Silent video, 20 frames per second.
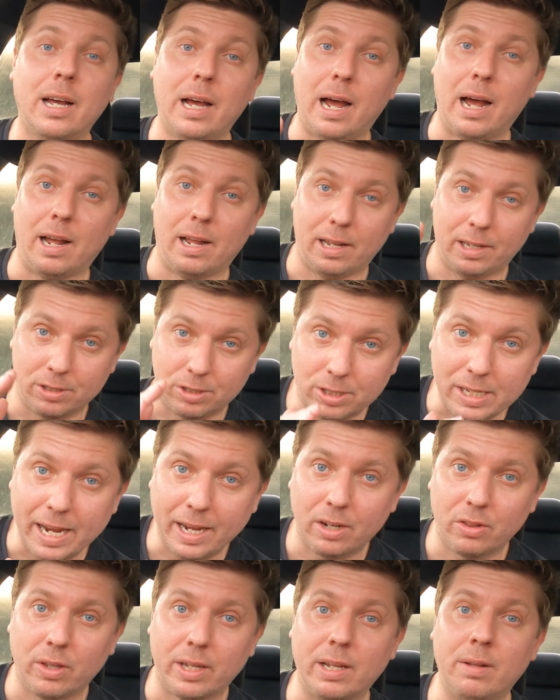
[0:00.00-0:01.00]
And
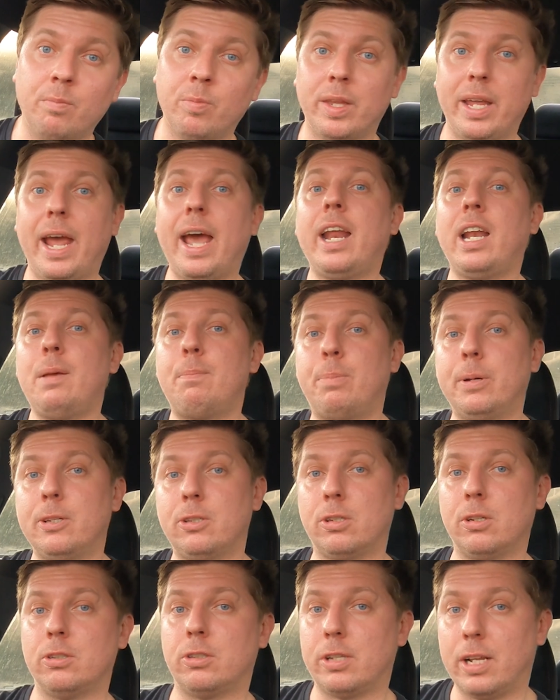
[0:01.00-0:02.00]
secondly, any
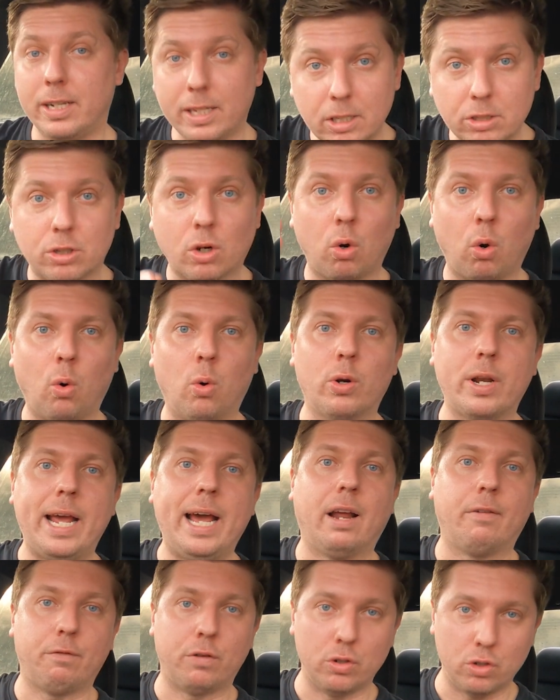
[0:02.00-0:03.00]
business that is caught
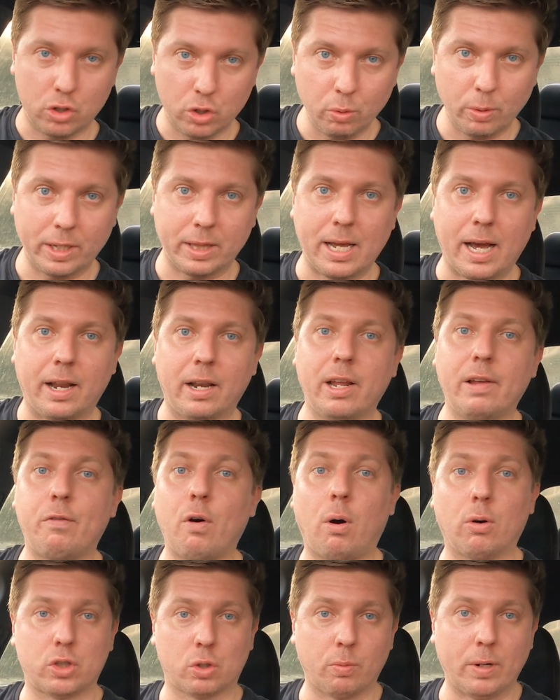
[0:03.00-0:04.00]
out for doing that, if
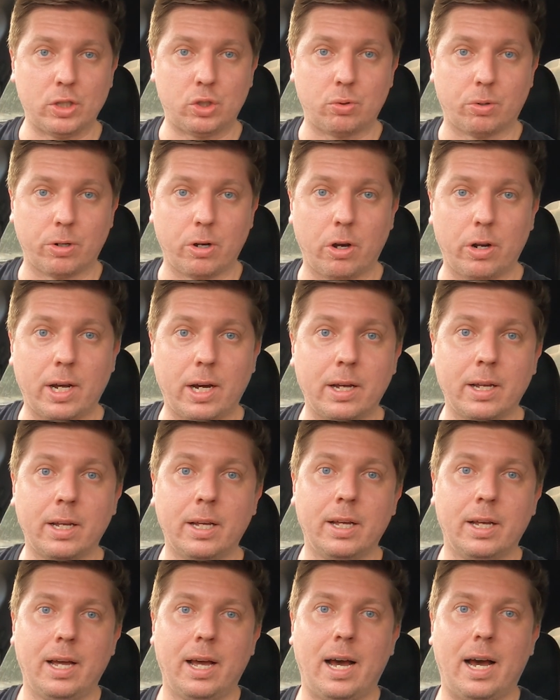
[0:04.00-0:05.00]
I was a restaurant owner
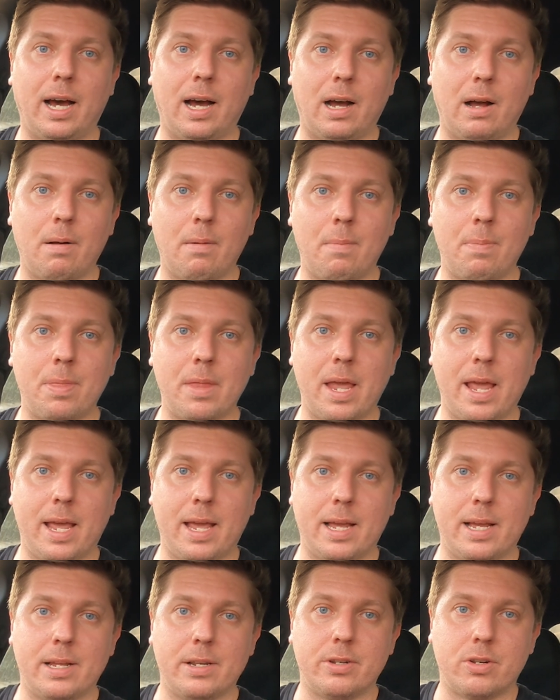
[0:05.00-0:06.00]

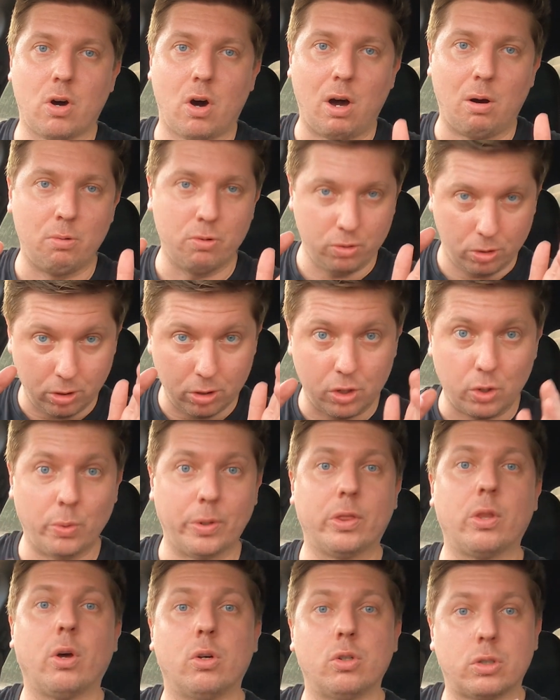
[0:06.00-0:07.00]
and I was
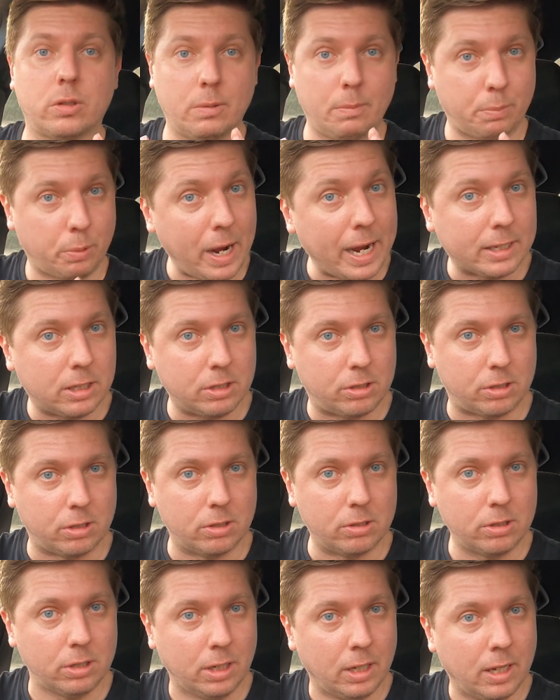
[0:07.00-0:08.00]
doing those
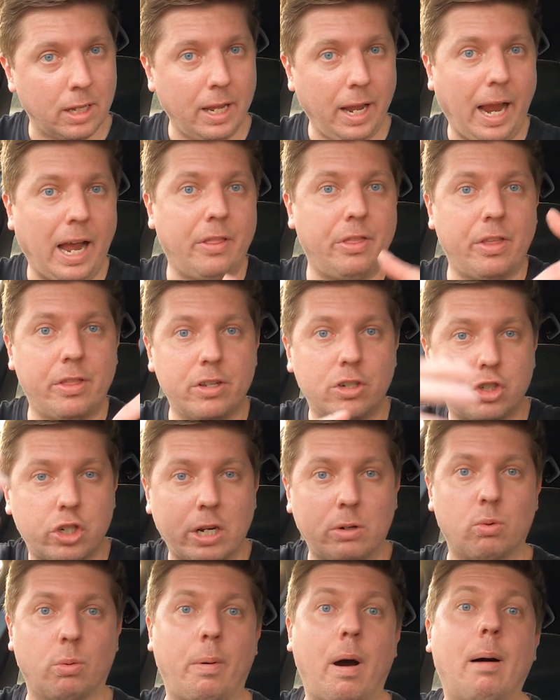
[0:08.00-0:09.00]
practices and then the
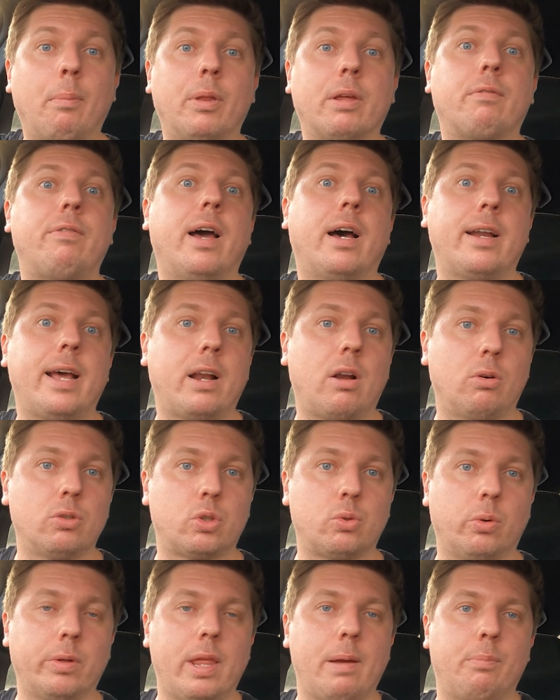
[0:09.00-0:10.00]
general public found out I was
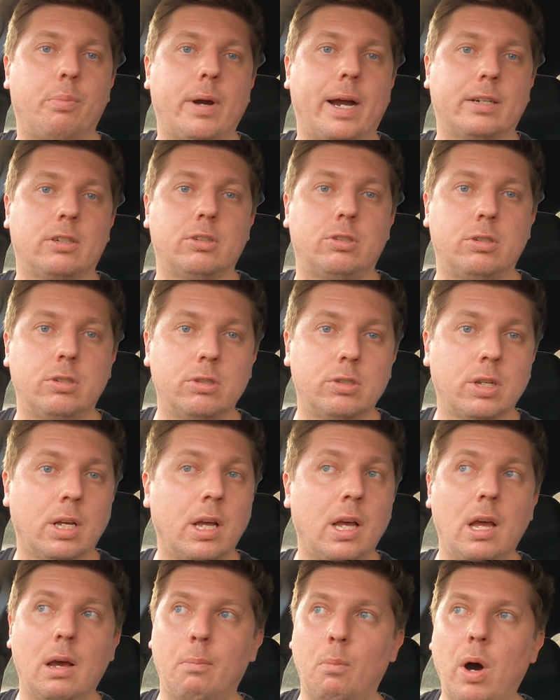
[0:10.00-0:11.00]
doing them practices,
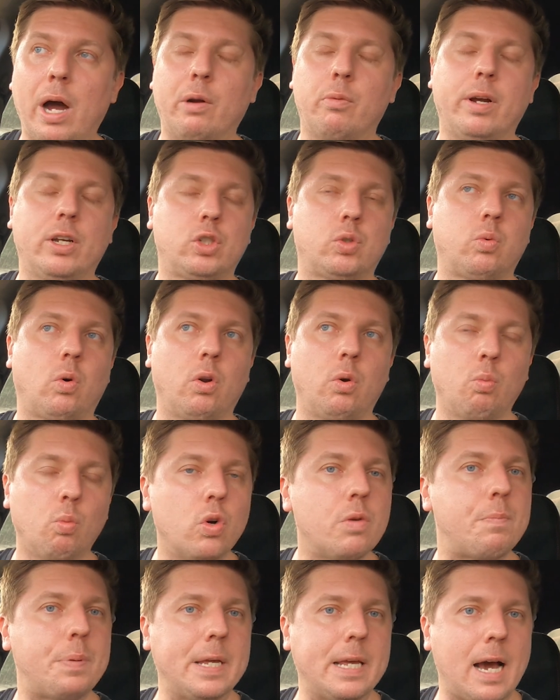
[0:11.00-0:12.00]
my restaurant
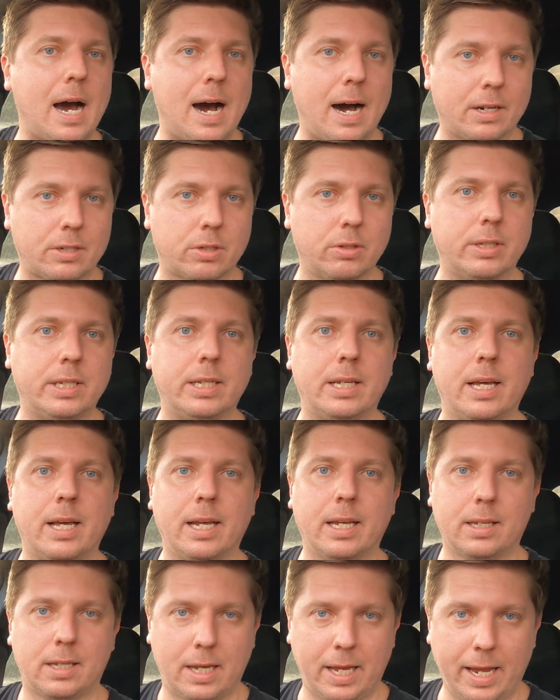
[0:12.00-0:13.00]
would be utterly
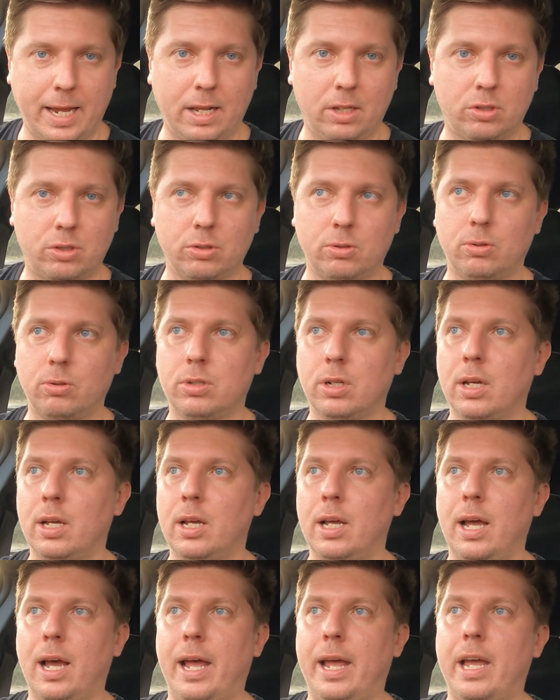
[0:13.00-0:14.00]
cancelled
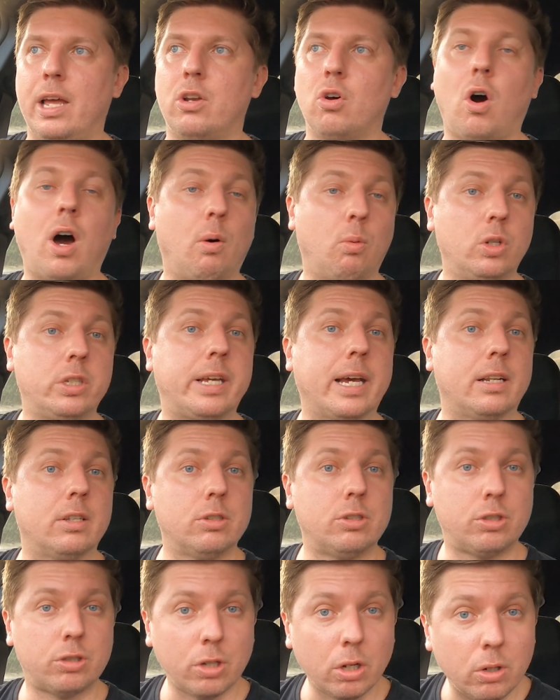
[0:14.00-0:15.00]
and I would get
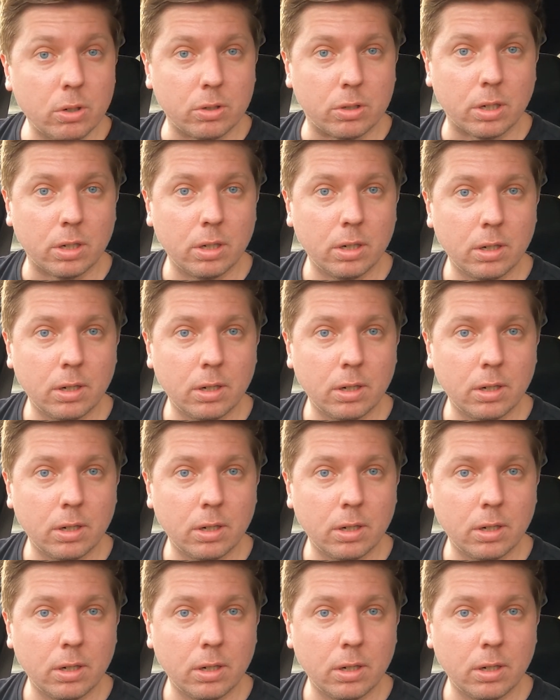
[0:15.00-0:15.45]
sued